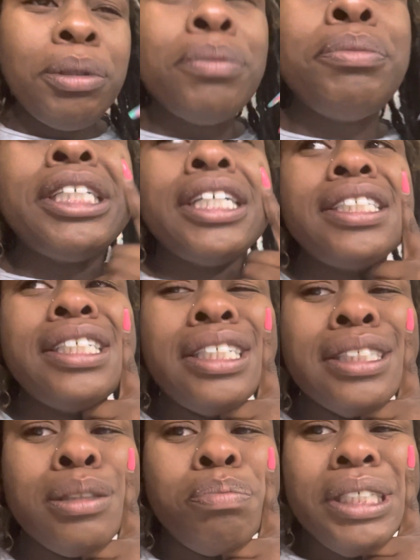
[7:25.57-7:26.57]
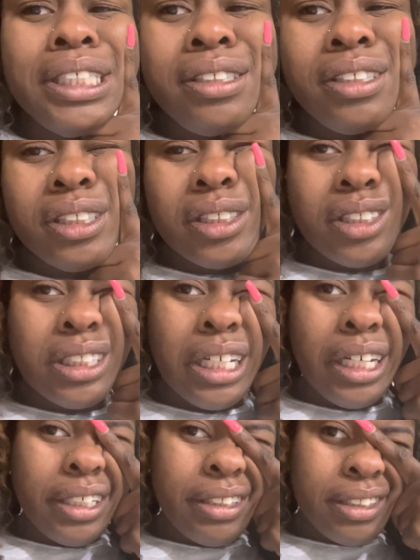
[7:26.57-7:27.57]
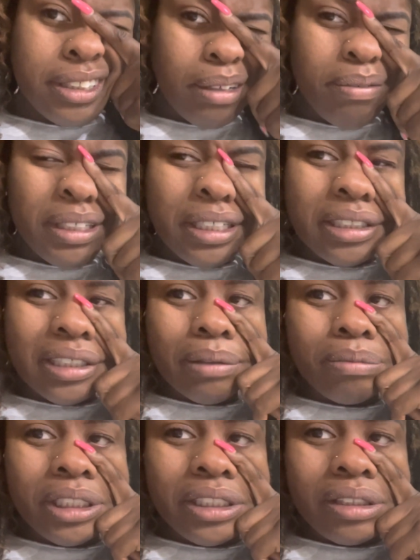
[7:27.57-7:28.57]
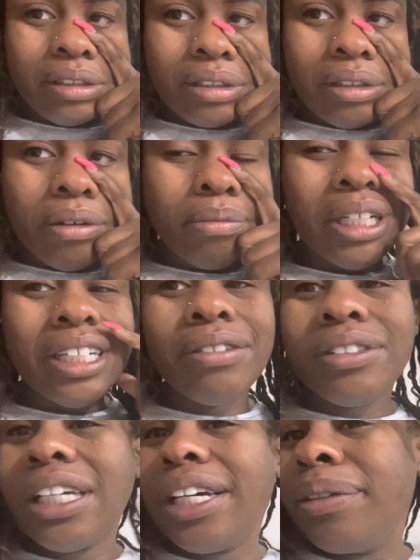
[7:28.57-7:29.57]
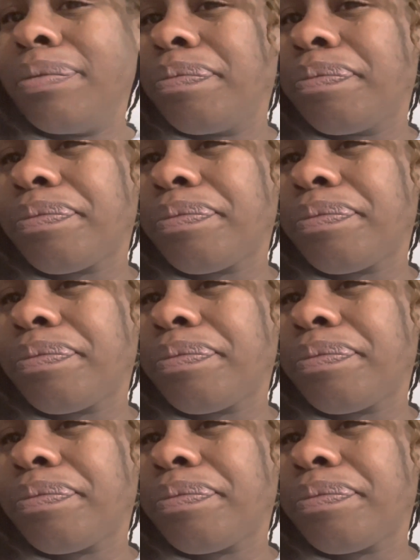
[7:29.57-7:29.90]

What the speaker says: because of the speech and some of the numbness on my left side,